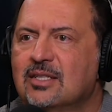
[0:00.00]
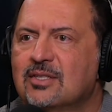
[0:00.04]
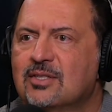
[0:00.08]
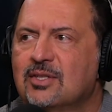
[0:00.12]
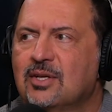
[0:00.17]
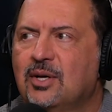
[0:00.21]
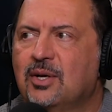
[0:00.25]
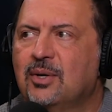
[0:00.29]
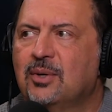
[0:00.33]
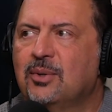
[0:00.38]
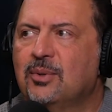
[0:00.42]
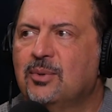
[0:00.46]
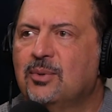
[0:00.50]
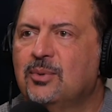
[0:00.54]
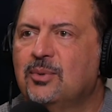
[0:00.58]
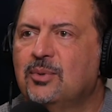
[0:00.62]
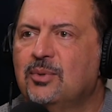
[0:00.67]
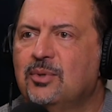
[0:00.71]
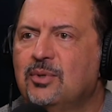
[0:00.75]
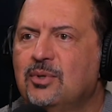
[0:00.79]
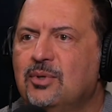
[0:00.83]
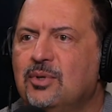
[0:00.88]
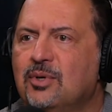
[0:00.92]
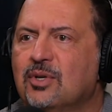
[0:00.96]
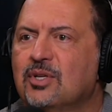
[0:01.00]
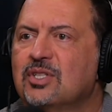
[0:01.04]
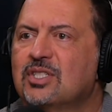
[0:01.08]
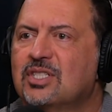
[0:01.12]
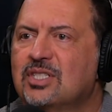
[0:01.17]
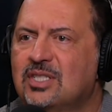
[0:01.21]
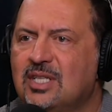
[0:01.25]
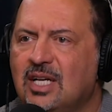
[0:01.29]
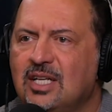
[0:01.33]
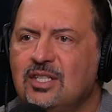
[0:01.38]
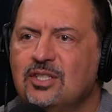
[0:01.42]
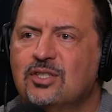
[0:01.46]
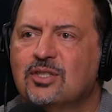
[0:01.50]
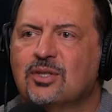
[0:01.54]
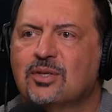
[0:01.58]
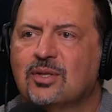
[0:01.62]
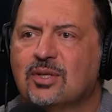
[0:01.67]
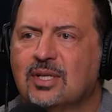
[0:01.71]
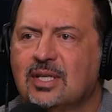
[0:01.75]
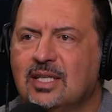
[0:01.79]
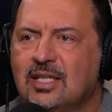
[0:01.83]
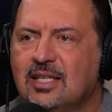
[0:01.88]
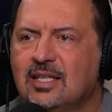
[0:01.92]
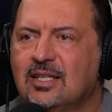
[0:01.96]
So you're
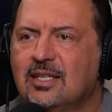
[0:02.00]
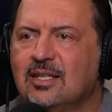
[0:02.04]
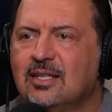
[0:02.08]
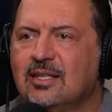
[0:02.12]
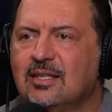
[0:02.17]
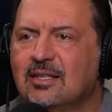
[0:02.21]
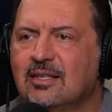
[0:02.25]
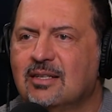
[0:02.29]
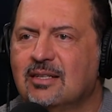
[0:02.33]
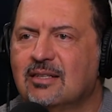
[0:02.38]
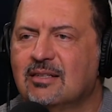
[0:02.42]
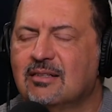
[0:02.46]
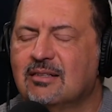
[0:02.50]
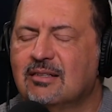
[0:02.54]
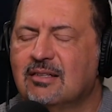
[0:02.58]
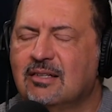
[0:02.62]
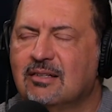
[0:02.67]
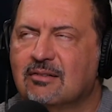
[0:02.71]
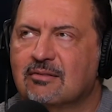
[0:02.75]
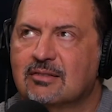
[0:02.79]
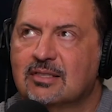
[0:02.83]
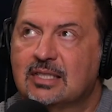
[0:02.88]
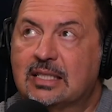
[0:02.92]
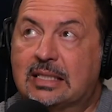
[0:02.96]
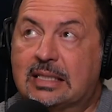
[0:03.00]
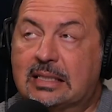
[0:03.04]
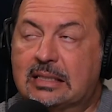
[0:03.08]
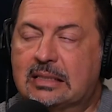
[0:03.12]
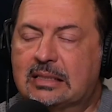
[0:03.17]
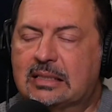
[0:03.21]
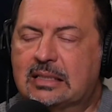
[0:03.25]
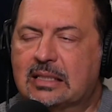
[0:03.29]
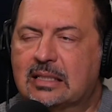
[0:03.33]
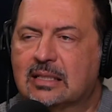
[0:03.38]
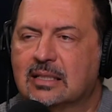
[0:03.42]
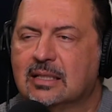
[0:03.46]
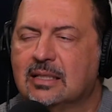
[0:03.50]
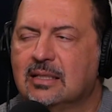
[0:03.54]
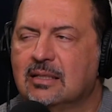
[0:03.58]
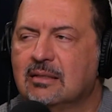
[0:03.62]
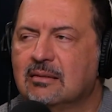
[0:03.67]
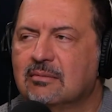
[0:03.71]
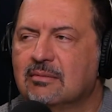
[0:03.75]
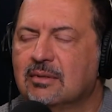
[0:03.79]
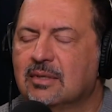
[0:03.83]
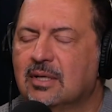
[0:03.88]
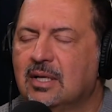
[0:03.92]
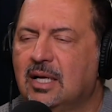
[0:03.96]
essentially,
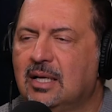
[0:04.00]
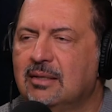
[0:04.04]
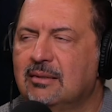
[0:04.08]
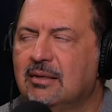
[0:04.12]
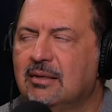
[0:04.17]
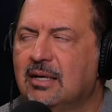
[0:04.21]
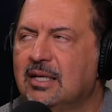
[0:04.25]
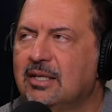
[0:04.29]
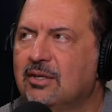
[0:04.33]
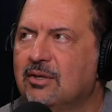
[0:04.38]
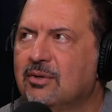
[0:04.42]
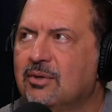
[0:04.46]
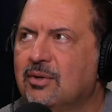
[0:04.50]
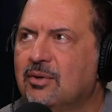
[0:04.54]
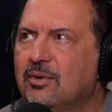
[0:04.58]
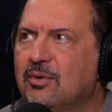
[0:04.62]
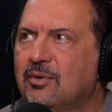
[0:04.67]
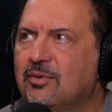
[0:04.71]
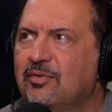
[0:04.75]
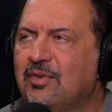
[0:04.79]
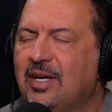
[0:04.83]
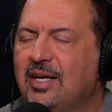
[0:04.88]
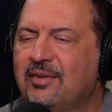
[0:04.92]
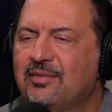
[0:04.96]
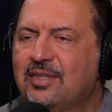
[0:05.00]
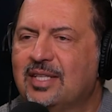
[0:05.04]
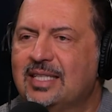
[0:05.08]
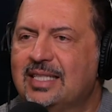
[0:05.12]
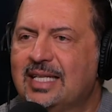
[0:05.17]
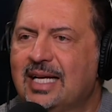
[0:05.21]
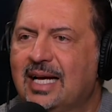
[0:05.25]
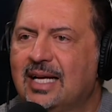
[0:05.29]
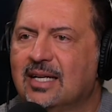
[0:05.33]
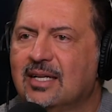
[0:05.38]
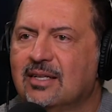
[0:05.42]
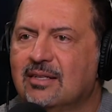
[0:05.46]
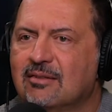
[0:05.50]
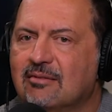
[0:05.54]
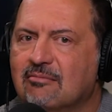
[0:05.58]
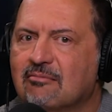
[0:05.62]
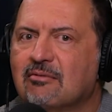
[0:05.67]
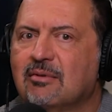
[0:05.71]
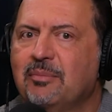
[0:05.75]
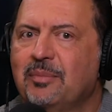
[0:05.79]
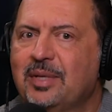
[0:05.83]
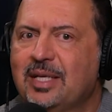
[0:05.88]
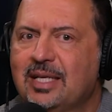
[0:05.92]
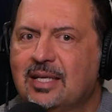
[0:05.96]
statistically, I don't know if I have the data
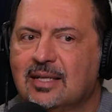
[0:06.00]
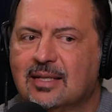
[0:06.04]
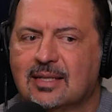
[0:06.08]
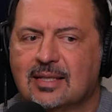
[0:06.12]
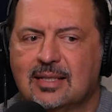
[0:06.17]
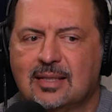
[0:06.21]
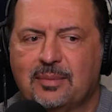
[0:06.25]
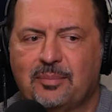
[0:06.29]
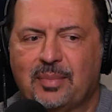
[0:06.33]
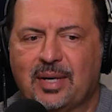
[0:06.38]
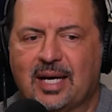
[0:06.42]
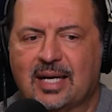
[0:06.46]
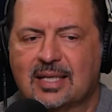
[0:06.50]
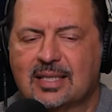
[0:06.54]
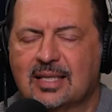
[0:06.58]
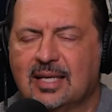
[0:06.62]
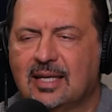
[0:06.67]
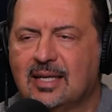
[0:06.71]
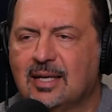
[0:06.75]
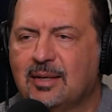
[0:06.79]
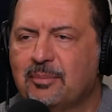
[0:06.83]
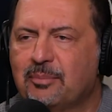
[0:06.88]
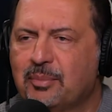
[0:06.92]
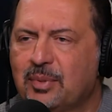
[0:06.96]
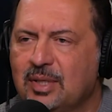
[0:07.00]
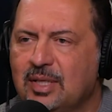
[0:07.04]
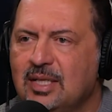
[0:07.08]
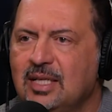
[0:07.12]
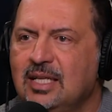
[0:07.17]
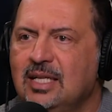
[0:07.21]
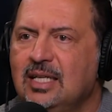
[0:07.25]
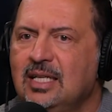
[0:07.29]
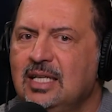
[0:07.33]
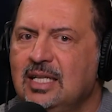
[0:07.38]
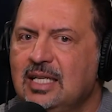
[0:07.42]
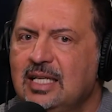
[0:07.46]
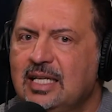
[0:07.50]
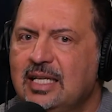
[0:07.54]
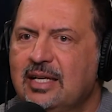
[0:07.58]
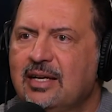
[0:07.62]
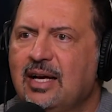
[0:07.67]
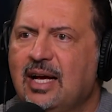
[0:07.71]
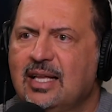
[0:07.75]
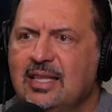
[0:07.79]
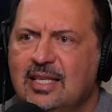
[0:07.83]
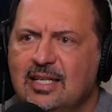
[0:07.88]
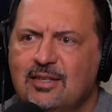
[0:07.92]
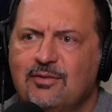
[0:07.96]
immediately to back that up, but
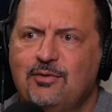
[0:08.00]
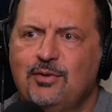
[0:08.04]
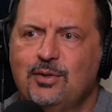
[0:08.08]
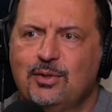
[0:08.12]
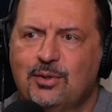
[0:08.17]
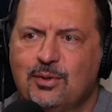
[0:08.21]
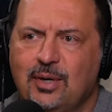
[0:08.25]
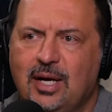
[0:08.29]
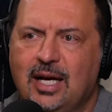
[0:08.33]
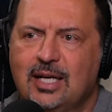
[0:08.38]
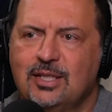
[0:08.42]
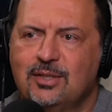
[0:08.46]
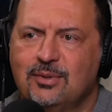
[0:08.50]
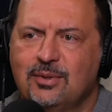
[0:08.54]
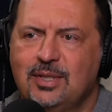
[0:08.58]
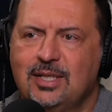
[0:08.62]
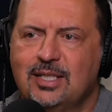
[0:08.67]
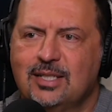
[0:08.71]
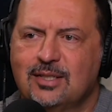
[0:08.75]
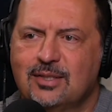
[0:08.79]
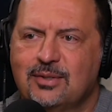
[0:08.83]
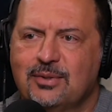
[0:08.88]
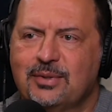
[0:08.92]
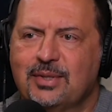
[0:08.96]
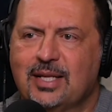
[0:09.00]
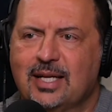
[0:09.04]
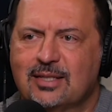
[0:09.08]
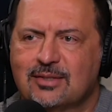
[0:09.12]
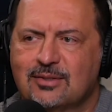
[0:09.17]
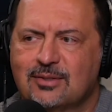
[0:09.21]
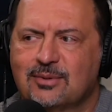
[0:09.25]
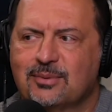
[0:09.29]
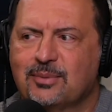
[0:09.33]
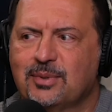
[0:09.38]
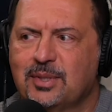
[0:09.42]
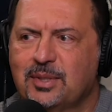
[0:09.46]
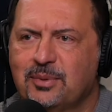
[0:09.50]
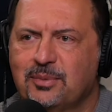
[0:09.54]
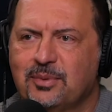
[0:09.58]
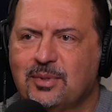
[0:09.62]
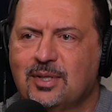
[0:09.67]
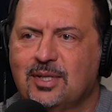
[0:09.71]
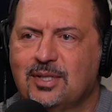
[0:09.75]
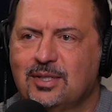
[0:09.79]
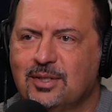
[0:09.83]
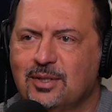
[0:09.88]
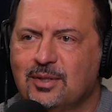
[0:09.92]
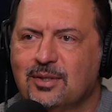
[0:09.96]
I think if you graduate in
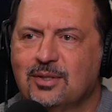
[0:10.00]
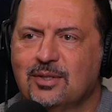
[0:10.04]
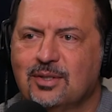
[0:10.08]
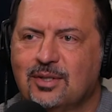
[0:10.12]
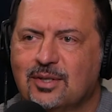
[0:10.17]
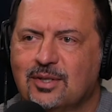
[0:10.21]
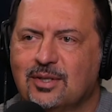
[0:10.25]
2021, you're